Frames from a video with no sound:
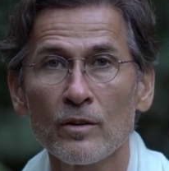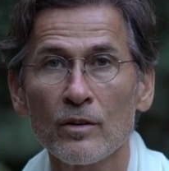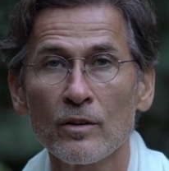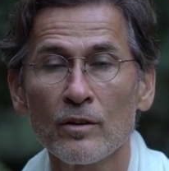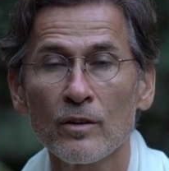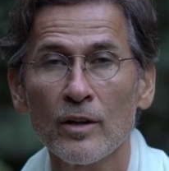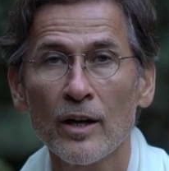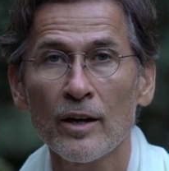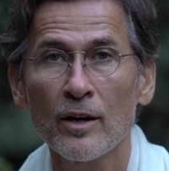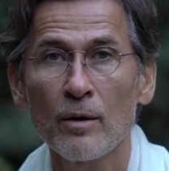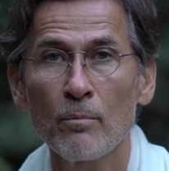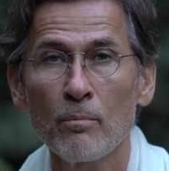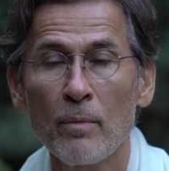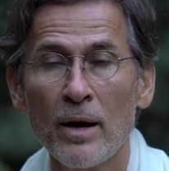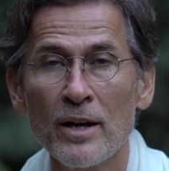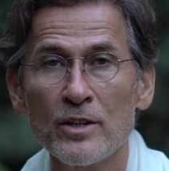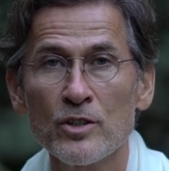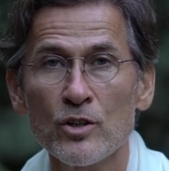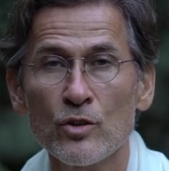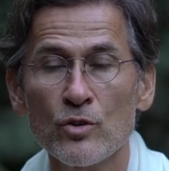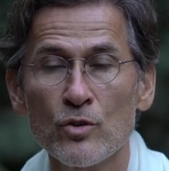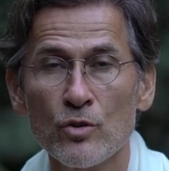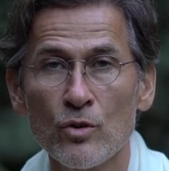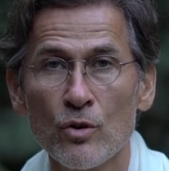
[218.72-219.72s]
like a
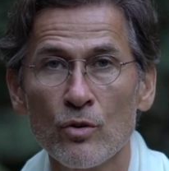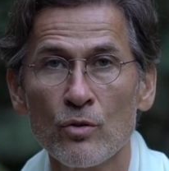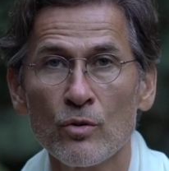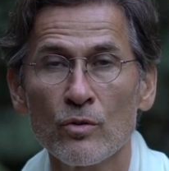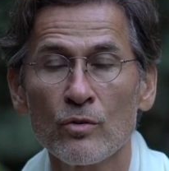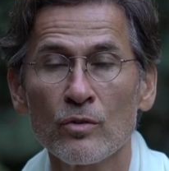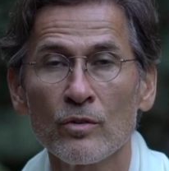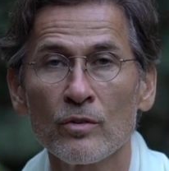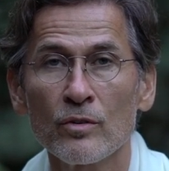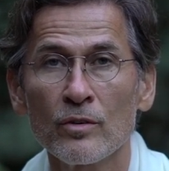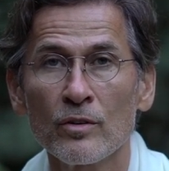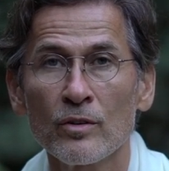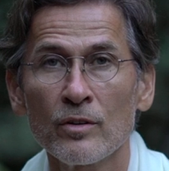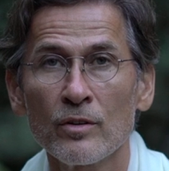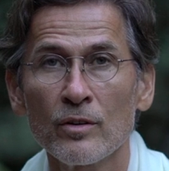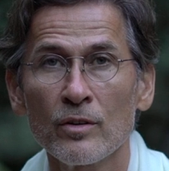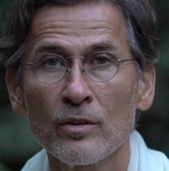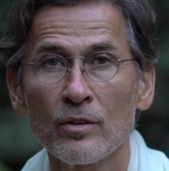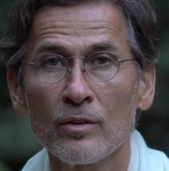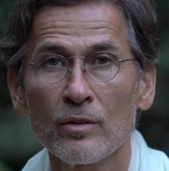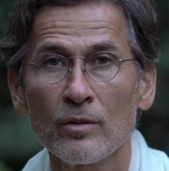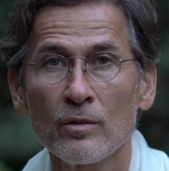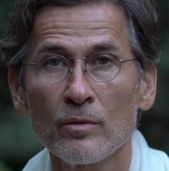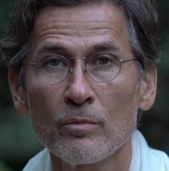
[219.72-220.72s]
magic show,
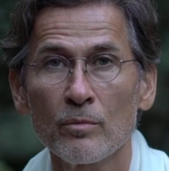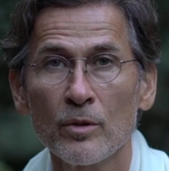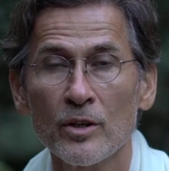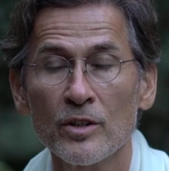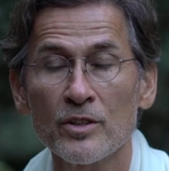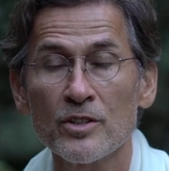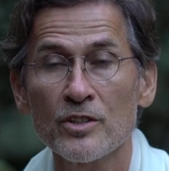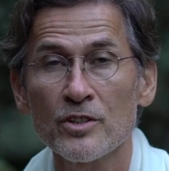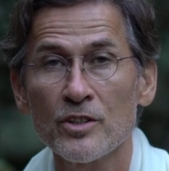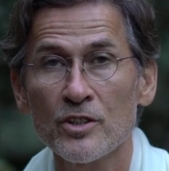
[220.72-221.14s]
but it's